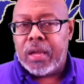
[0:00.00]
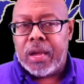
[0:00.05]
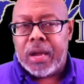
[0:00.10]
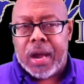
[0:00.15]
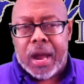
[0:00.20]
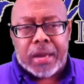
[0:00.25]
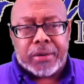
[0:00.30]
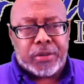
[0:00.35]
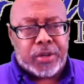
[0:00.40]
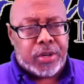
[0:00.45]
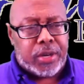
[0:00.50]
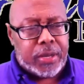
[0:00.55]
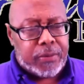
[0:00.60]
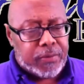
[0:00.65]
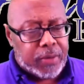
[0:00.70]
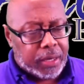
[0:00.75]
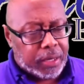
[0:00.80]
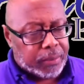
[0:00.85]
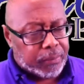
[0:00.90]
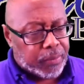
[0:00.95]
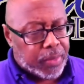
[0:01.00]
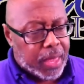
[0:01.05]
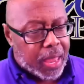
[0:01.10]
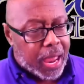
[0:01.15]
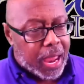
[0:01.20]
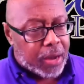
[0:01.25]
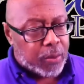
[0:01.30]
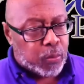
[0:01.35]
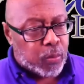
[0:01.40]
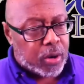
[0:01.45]
good evening,
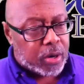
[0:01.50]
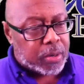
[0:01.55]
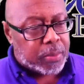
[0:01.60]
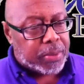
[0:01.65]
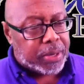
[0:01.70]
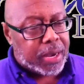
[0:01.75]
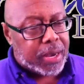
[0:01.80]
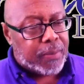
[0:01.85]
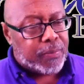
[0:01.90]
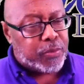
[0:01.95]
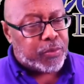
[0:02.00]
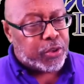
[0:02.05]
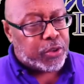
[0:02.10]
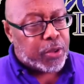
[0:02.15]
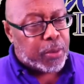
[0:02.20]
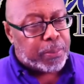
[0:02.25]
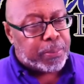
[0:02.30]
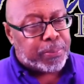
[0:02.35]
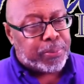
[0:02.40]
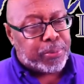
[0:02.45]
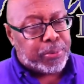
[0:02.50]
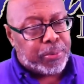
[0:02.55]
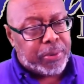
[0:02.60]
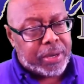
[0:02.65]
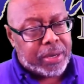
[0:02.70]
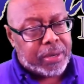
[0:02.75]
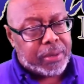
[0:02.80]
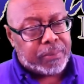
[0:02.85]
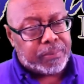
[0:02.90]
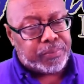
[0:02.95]
and welcome again to the
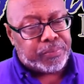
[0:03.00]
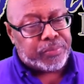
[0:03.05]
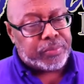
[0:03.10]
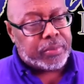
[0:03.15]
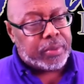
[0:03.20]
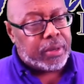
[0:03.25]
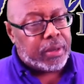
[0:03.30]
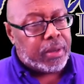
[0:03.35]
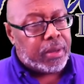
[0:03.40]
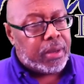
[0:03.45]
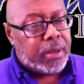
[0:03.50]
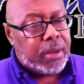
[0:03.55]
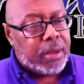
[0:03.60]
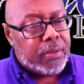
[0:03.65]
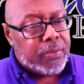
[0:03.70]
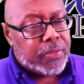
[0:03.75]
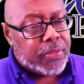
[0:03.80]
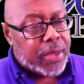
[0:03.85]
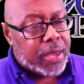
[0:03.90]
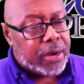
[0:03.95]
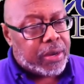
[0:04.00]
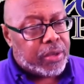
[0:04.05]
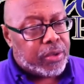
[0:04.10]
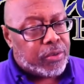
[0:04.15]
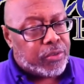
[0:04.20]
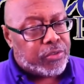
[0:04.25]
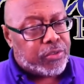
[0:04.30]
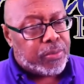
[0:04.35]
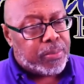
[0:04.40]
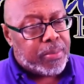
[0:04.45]
pre
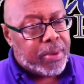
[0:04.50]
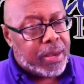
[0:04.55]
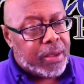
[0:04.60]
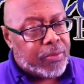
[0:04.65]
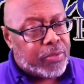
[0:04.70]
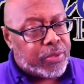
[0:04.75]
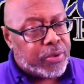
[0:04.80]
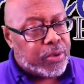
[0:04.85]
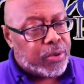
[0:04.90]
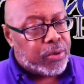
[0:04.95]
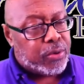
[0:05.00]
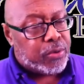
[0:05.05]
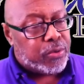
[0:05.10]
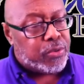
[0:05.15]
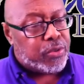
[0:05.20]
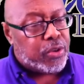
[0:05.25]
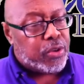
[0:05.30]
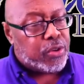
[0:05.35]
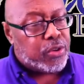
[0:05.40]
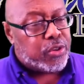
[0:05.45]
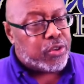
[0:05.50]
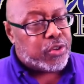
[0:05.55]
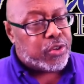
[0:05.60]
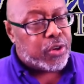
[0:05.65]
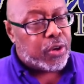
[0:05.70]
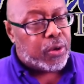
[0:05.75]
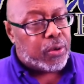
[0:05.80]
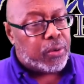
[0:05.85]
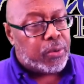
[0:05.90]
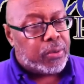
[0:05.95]
Thaddeus Matthews
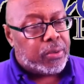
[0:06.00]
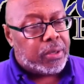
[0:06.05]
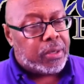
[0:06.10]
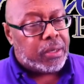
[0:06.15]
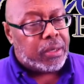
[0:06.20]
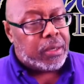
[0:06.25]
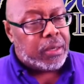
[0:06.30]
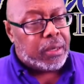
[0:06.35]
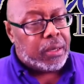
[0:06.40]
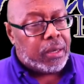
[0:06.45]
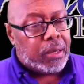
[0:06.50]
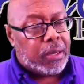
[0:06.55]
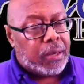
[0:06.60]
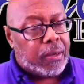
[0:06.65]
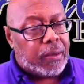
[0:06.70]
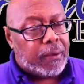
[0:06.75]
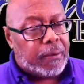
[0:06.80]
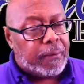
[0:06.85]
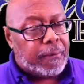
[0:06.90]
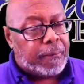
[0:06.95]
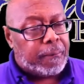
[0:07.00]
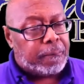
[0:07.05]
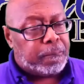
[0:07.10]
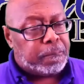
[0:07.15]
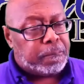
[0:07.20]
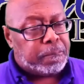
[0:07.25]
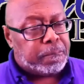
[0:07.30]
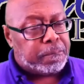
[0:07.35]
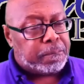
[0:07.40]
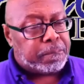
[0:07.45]
show.
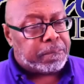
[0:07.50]
Um,